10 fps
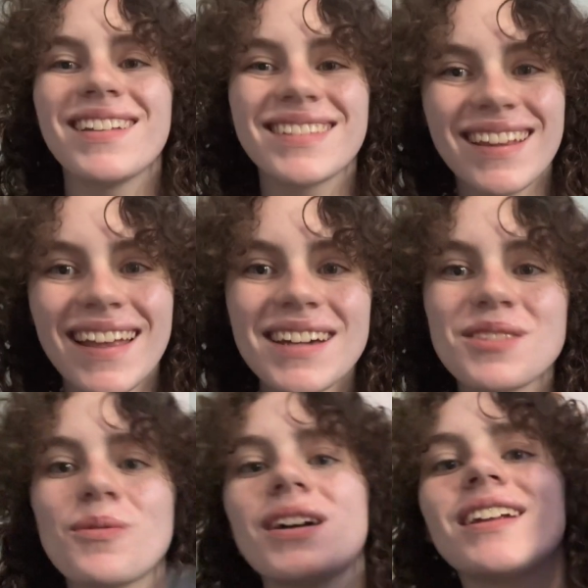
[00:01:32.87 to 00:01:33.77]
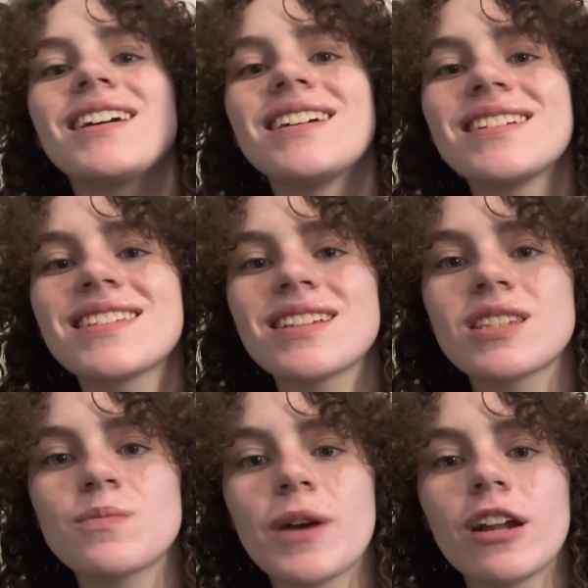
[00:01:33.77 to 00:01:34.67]
The next one is
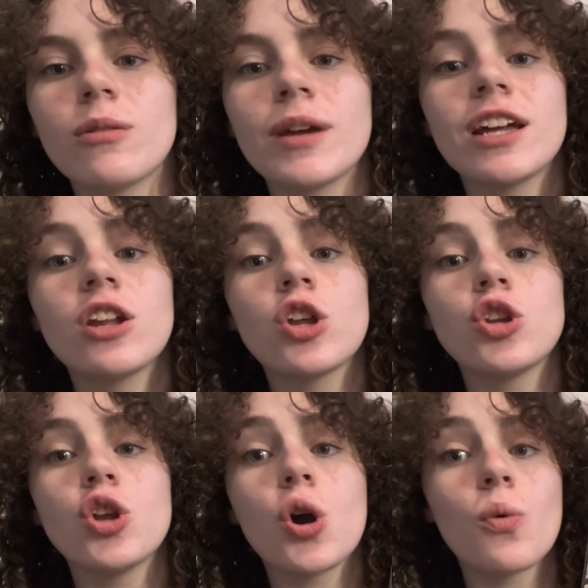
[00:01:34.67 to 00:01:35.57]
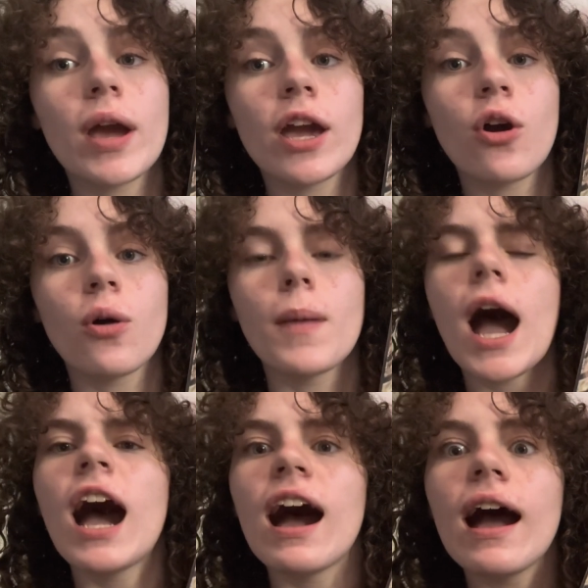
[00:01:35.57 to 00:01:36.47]
Spider-Man No Way Home.
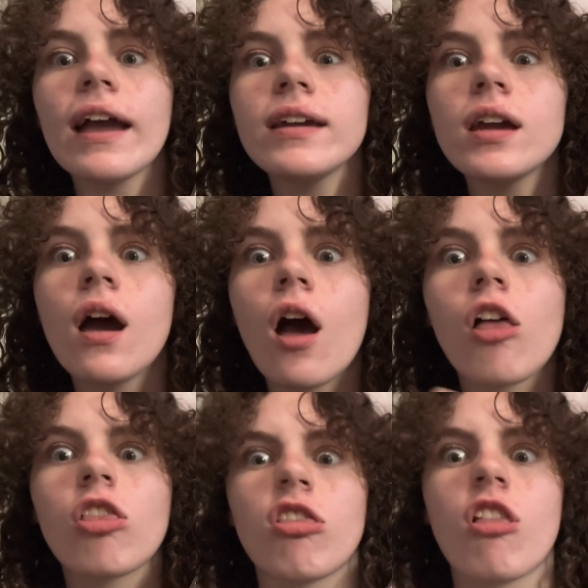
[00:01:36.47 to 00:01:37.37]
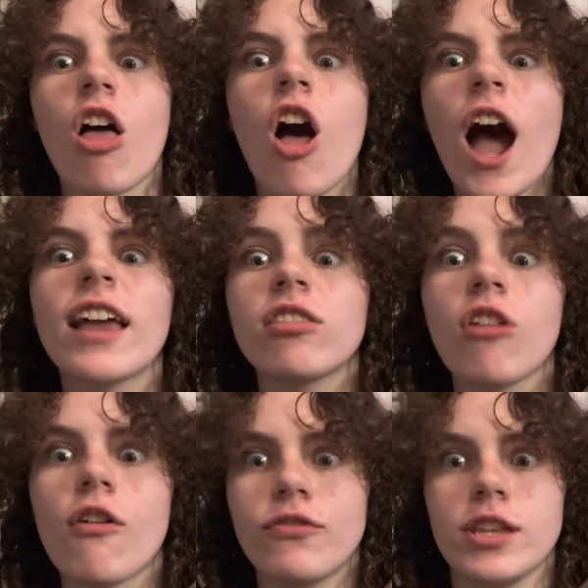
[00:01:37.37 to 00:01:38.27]
I I
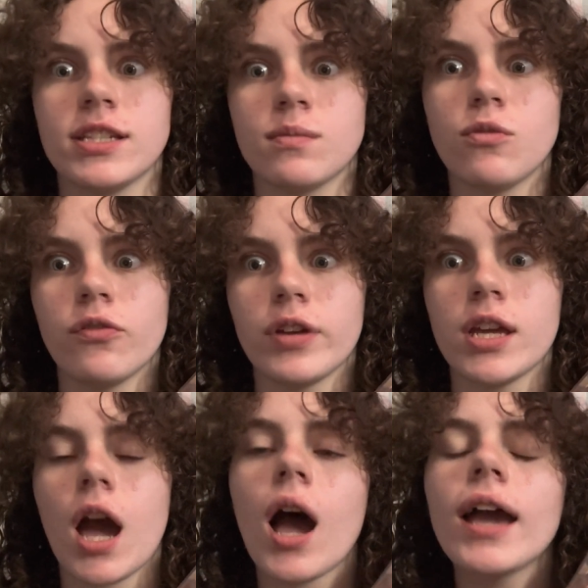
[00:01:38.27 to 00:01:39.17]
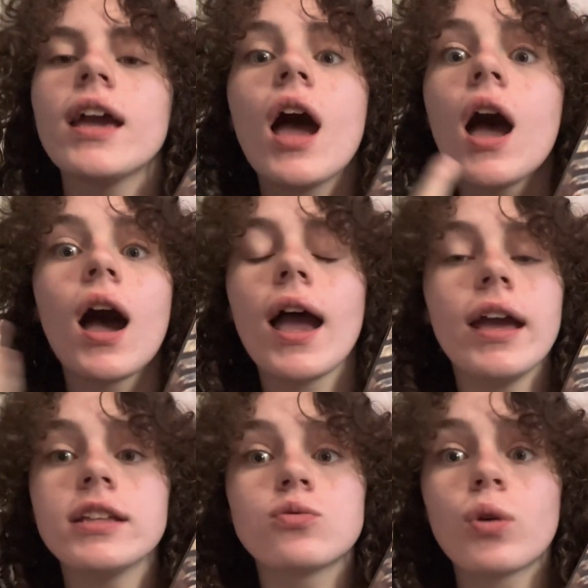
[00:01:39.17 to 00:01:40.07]
love this movie. I
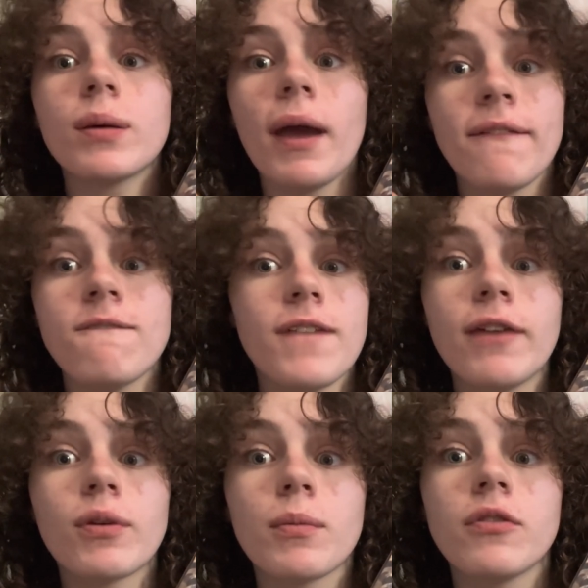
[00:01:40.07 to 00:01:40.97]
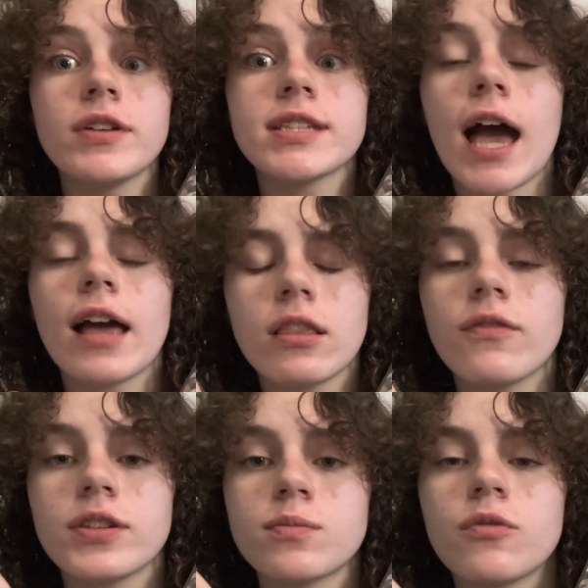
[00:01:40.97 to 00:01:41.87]
it's one of my favorite movies. I
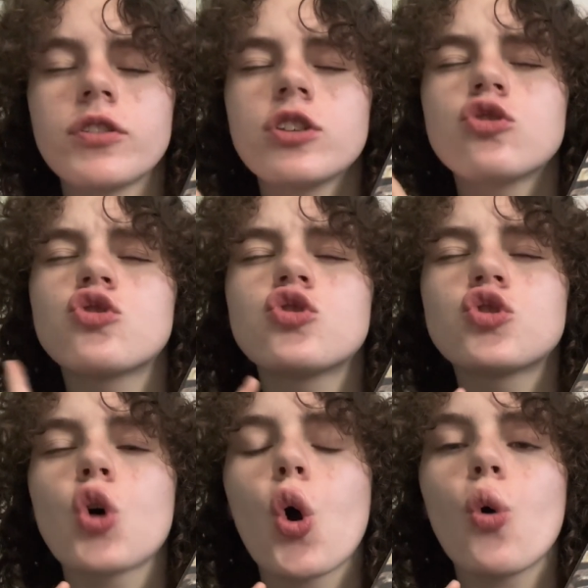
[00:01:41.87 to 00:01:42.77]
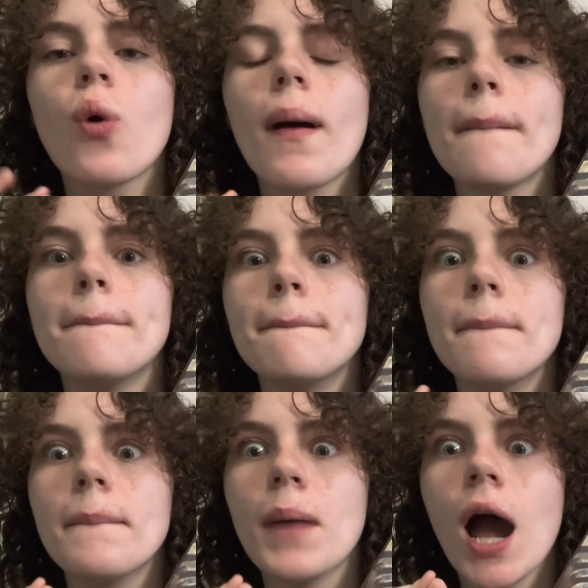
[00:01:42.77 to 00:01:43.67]
love this movie so
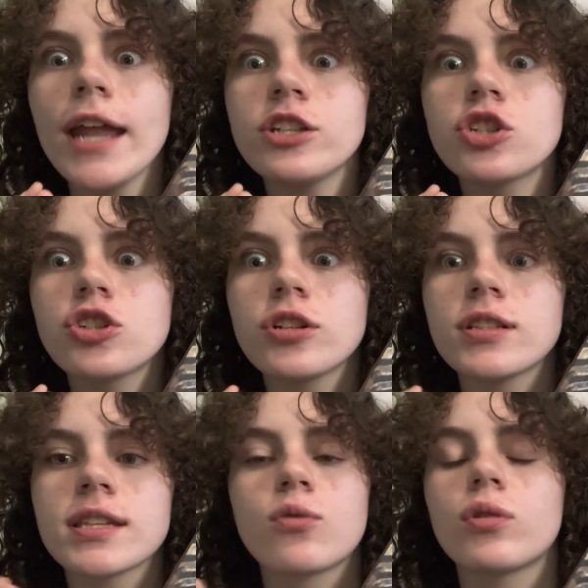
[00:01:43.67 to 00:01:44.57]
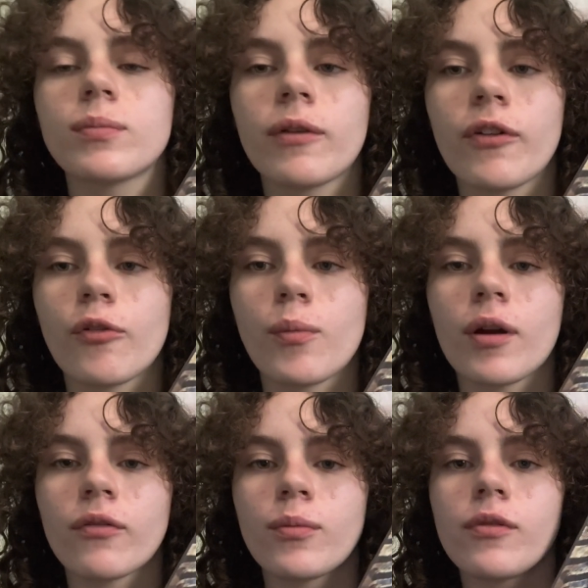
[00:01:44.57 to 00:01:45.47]
much. It's like one of my favorite
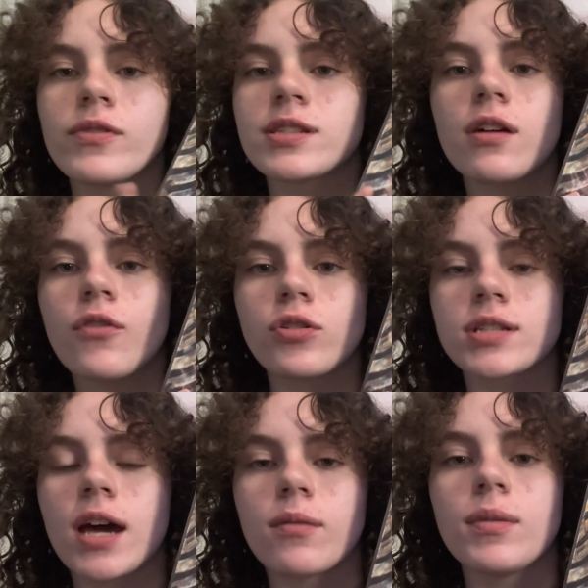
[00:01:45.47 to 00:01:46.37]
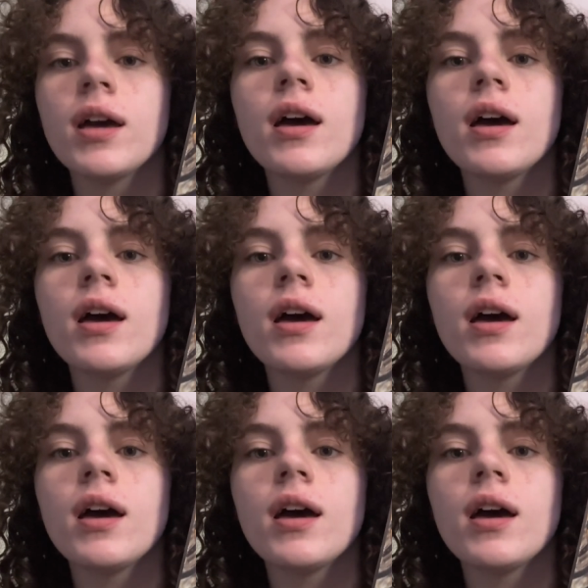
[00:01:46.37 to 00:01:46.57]
Marvel movies of all time.